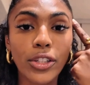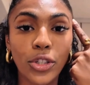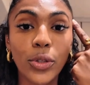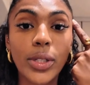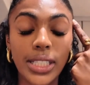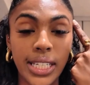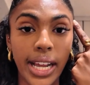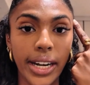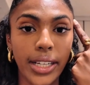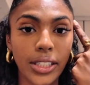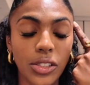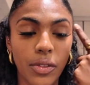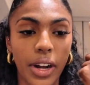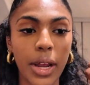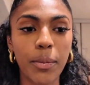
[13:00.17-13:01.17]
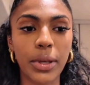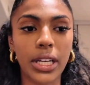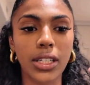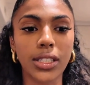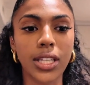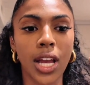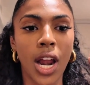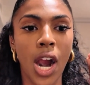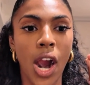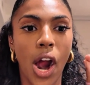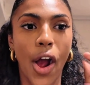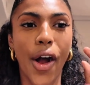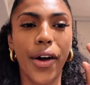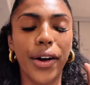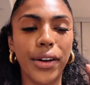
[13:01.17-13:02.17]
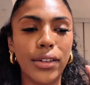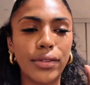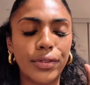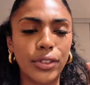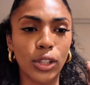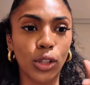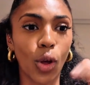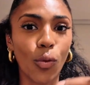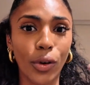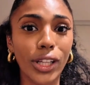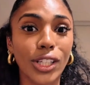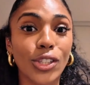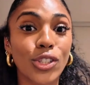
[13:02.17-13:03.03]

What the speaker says: of Duke Dennis, right? Because of Glorilla's